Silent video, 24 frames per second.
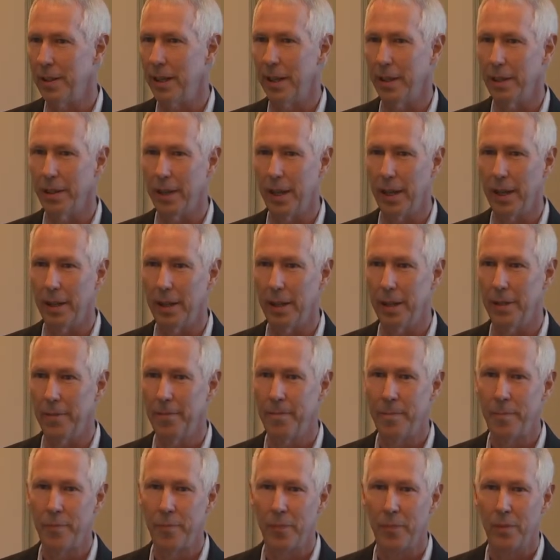Teradata
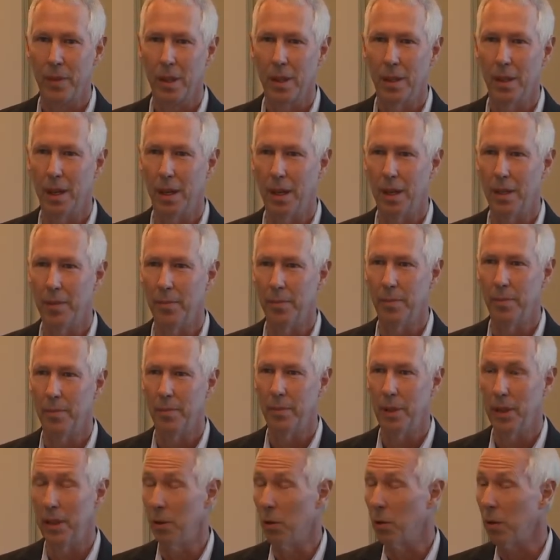
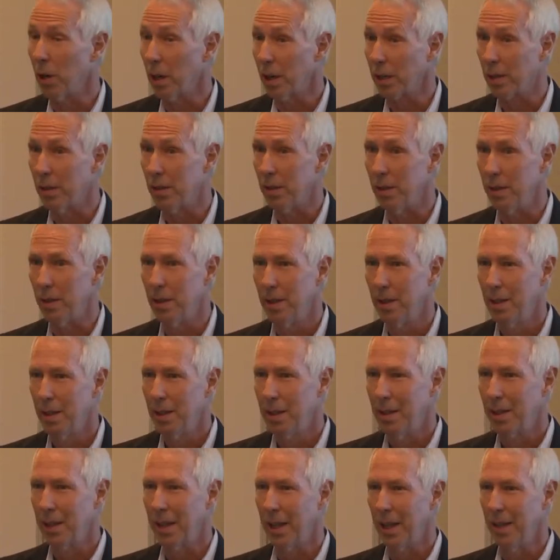and Oracle
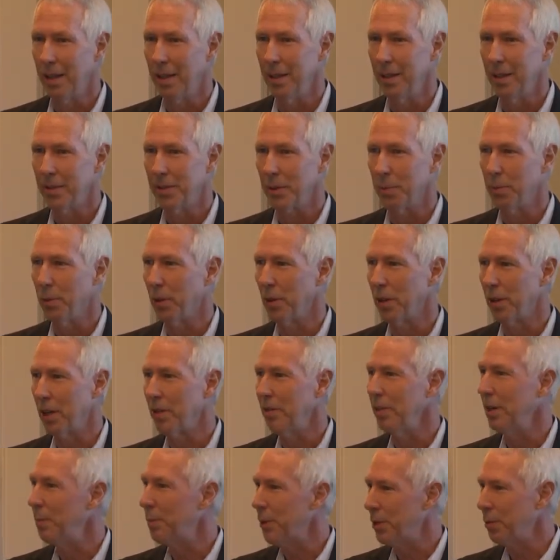can support
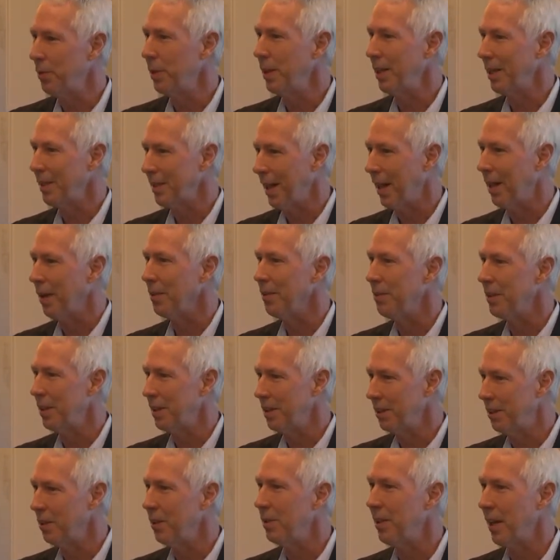only between 1,000
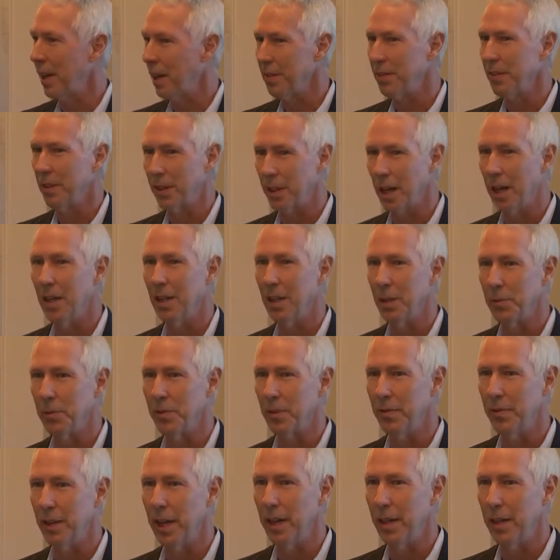and 2,000 columns
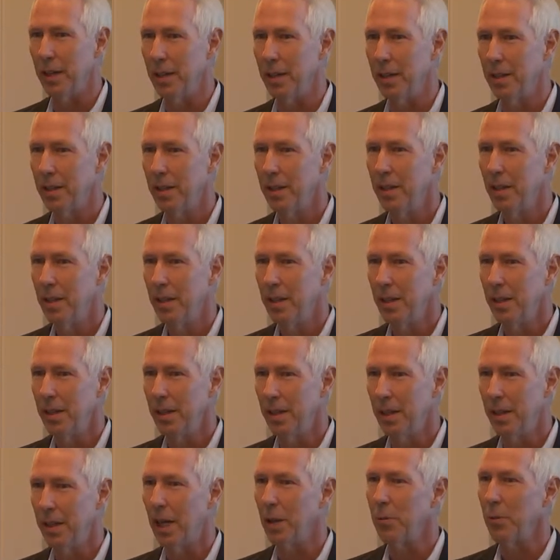of data,
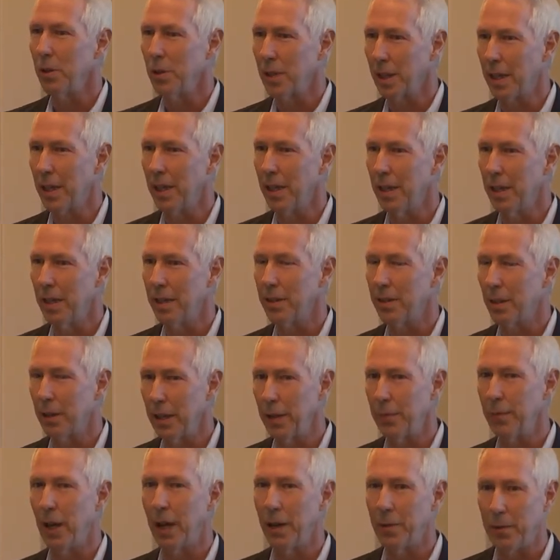now we're looking at
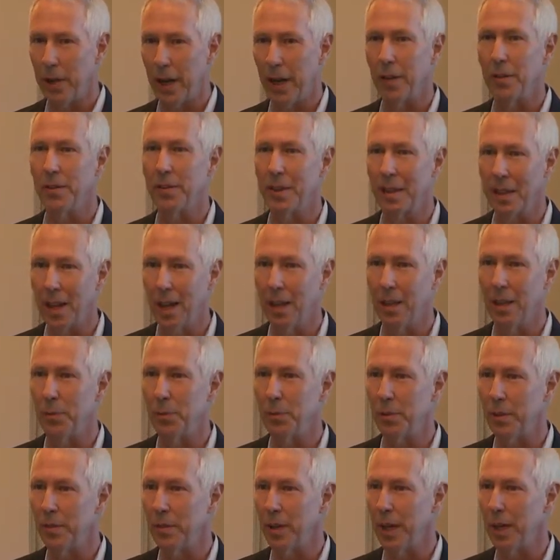35,000
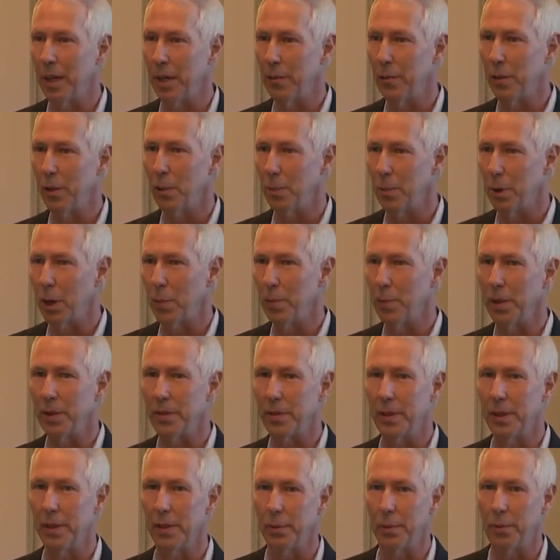columns of data for the
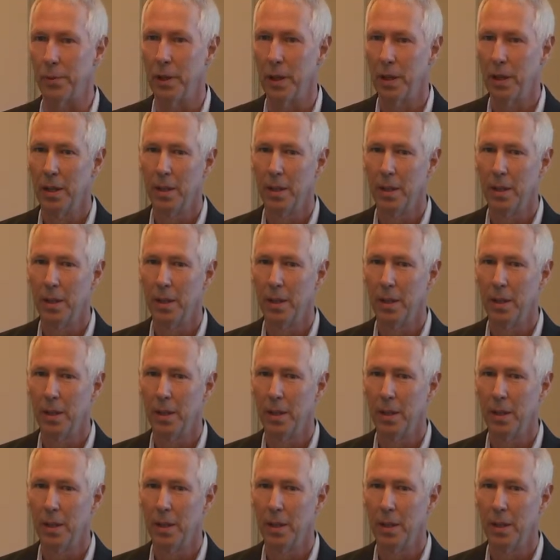purpose of